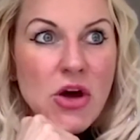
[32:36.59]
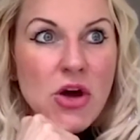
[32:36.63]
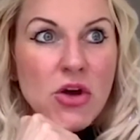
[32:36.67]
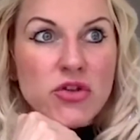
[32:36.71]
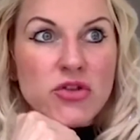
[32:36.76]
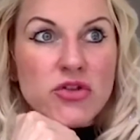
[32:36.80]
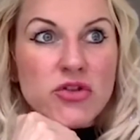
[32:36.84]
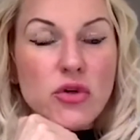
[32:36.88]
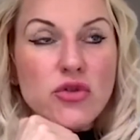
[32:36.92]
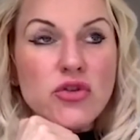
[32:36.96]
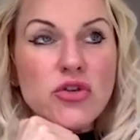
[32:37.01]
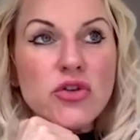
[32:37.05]

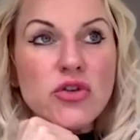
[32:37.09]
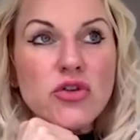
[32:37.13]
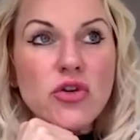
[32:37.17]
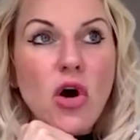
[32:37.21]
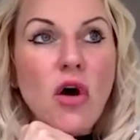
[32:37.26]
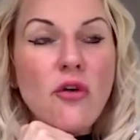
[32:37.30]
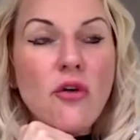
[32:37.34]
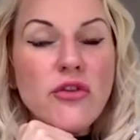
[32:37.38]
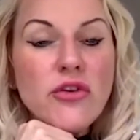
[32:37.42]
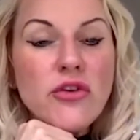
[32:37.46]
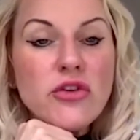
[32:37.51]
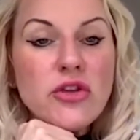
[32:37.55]
So she'd
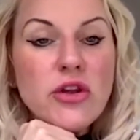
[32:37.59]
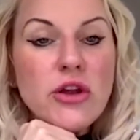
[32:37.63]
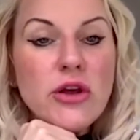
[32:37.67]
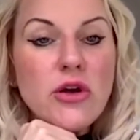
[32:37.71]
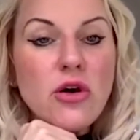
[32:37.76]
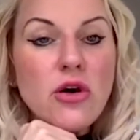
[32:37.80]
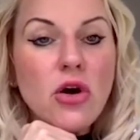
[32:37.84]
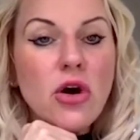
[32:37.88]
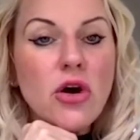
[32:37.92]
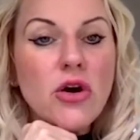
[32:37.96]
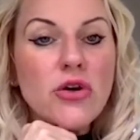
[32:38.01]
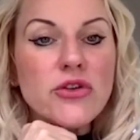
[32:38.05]
obviously
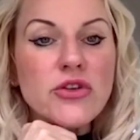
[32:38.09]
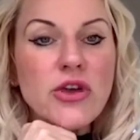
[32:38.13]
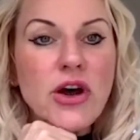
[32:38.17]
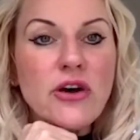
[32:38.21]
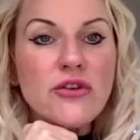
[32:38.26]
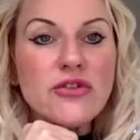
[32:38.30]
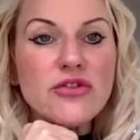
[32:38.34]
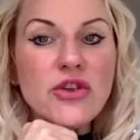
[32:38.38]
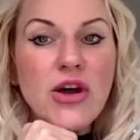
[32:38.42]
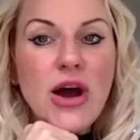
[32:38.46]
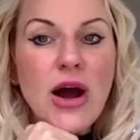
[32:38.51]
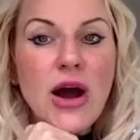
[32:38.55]
got
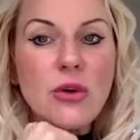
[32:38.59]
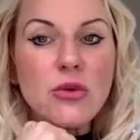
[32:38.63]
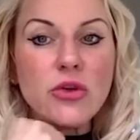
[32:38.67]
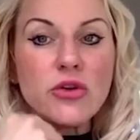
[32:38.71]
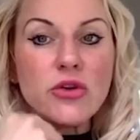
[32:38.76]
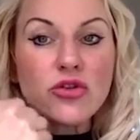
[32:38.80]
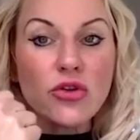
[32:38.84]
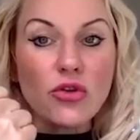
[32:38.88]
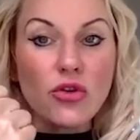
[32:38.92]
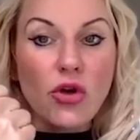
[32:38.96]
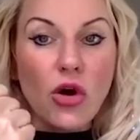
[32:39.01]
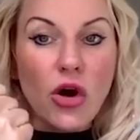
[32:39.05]
herself down
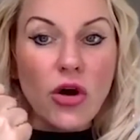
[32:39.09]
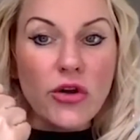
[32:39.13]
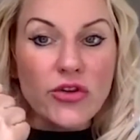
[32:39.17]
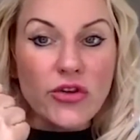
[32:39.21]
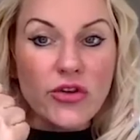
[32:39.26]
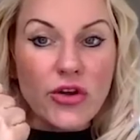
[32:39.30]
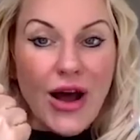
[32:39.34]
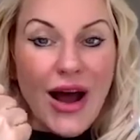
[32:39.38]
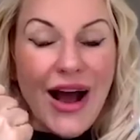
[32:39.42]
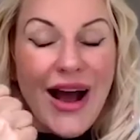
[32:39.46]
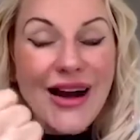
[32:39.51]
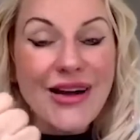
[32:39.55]
as
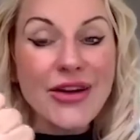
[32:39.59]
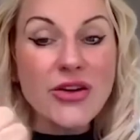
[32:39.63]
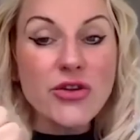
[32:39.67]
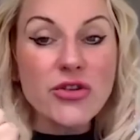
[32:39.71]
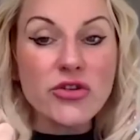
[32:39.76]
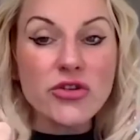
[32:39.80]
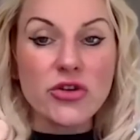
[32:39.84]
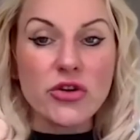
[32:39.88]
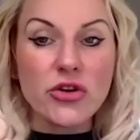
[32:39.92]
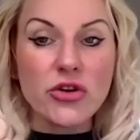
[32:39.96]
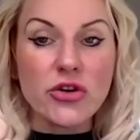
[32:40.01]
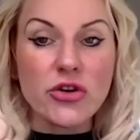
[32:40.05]
an
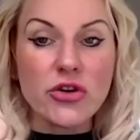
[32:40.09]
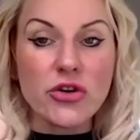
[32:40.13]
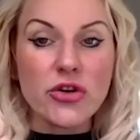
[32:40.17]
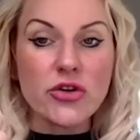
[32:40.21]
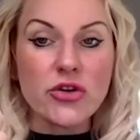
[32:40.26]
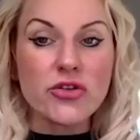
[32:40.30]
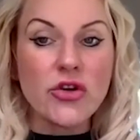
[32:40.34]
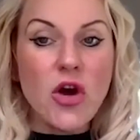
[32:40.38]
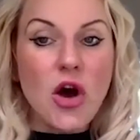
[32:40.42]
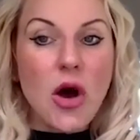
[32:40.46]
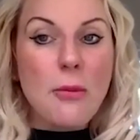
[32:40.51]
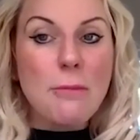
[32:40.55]
anxious,
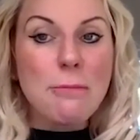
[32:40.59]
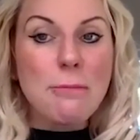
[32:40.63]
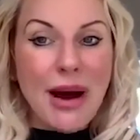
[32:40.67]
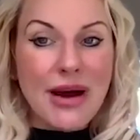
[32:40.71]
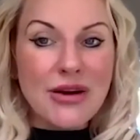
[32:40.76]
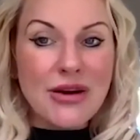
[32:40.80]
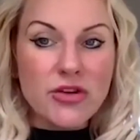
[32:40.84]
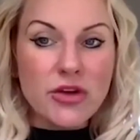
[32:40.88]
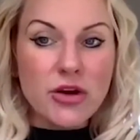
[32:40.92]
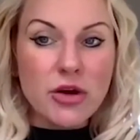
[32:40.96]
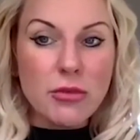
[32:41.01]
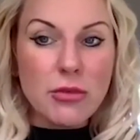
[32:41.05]
bad
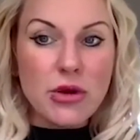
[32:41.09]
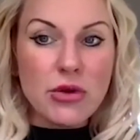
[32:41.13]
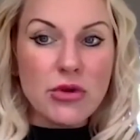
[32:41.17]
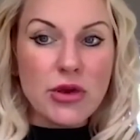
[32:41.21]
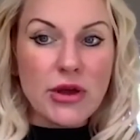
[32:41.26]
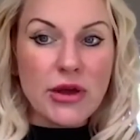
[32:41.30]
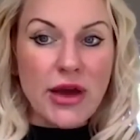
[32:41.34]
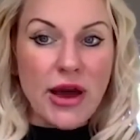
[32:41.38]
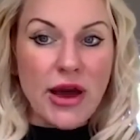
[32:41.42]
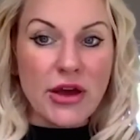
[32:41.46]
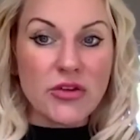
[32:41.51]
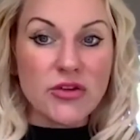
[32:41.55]

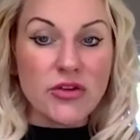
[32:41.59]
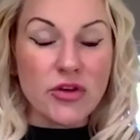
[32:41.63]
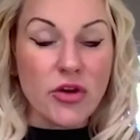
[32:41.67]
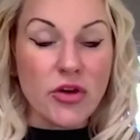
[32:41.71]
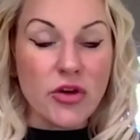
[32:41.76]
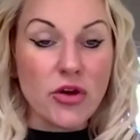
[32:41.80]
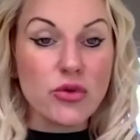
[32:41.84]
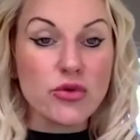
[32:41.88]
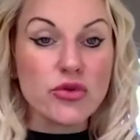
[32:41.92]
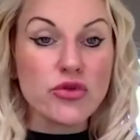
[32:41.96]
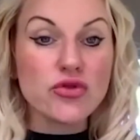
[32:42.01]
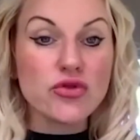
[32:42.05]
communicator
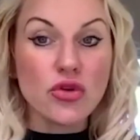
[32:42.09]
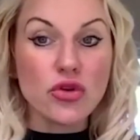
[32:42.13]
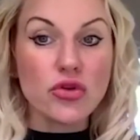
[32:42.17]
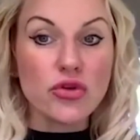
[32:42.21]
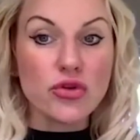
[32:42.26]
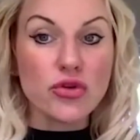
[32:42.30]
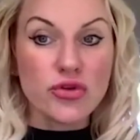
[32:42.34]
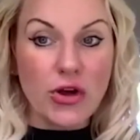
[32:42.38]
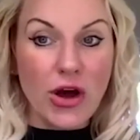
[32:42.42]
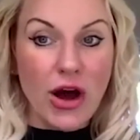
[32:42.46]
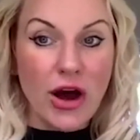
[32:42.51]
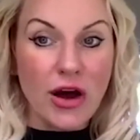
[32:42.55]
who
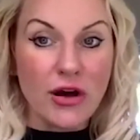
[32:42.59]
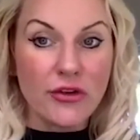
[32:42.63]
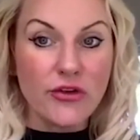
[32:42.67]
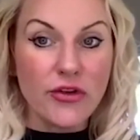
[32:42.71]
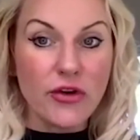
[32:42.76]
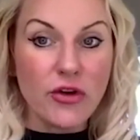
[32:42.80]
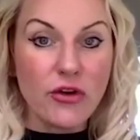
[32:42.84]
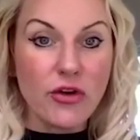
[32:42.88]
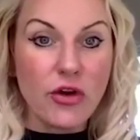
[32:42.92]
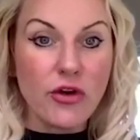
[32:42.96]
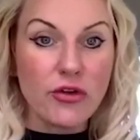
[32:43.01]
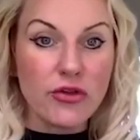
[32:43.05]
struggles to have
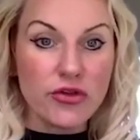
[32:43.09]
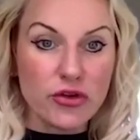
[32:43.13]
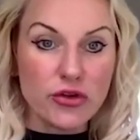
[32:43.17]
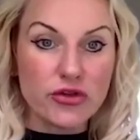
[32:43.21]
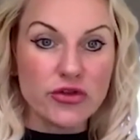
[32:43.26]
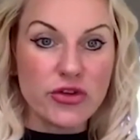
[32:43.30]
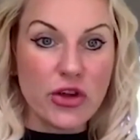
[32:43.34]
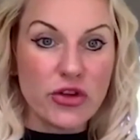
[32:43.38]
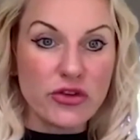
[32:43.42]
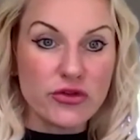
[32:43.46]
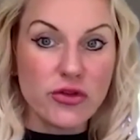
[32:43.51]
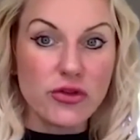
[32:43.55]

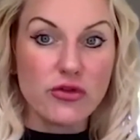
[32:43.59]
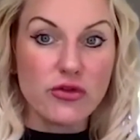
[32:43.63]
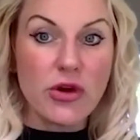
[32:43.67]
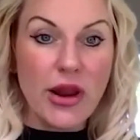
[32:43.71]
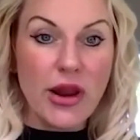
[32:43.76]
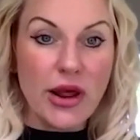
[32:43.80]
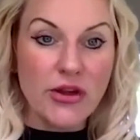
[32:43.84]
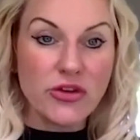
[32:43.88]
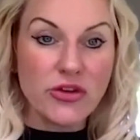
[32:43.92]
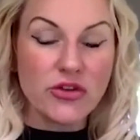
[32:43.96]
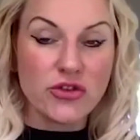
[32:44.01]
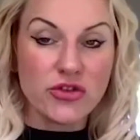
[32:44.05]
successful
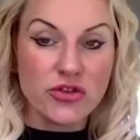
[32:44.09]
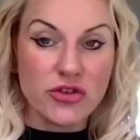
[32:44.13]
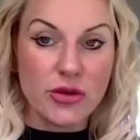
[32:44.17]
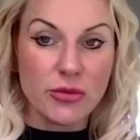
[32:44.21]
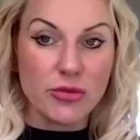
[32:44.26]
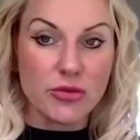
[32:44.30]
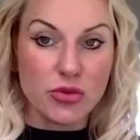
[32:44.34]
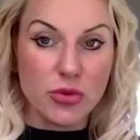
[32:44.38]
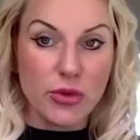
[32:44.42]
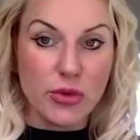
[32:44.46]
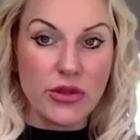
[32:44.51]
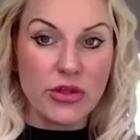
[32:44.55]

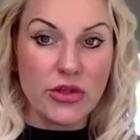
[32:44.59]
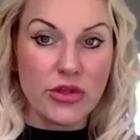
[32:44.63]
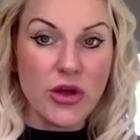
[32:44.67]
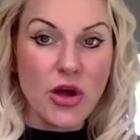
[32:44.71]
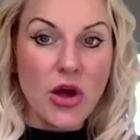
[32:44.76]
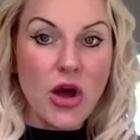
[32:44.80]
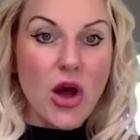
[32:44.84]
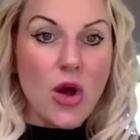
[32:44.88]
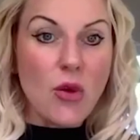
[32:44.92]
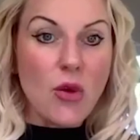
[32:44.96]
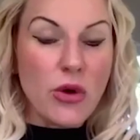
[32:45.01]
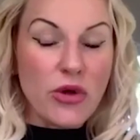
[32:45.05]
relationships
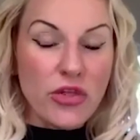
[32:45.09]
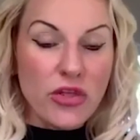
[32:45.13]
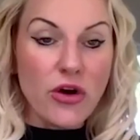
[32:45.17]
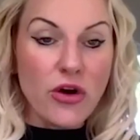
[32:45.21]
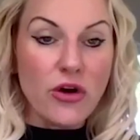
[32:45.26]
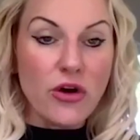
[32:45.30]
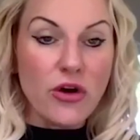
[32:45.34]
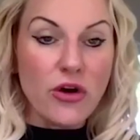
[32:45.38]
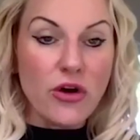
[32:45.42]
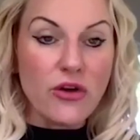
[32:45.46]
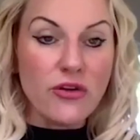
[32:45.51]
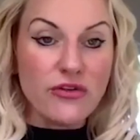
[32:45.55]
with
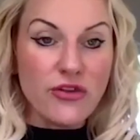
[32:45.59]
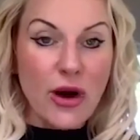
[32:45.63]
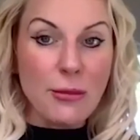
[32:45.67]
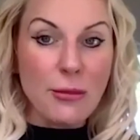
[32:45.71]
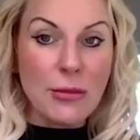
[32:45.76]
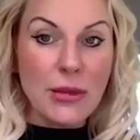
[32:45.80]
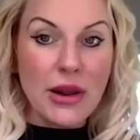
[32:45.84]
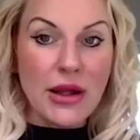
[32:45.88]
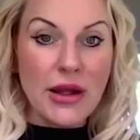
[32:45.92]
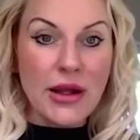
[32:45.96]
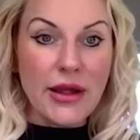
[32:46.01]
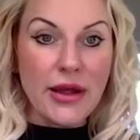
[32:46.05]
her
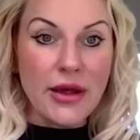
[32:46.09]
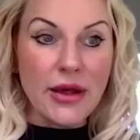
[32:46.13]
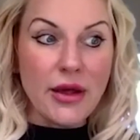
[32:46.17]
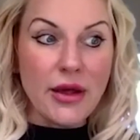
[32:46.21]
family.